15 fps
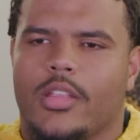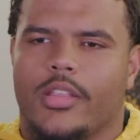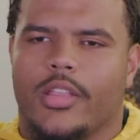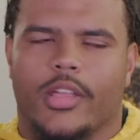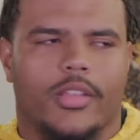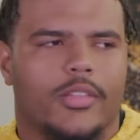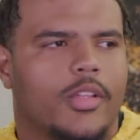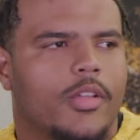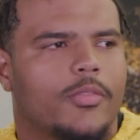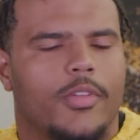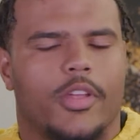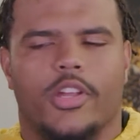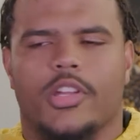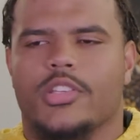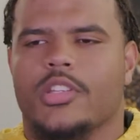like a
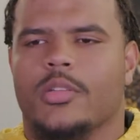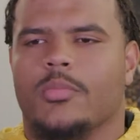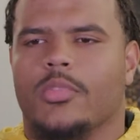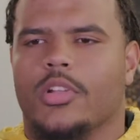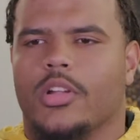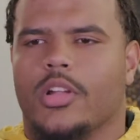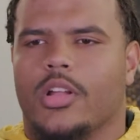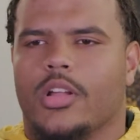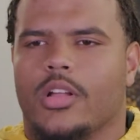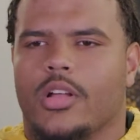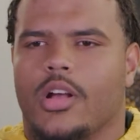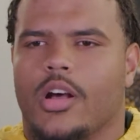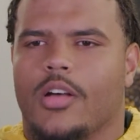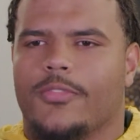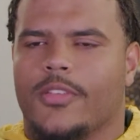very similar
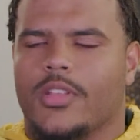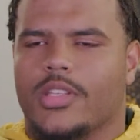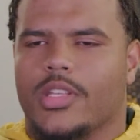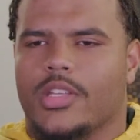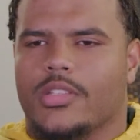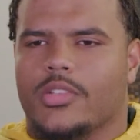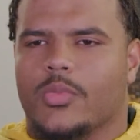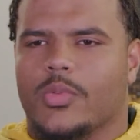offense as to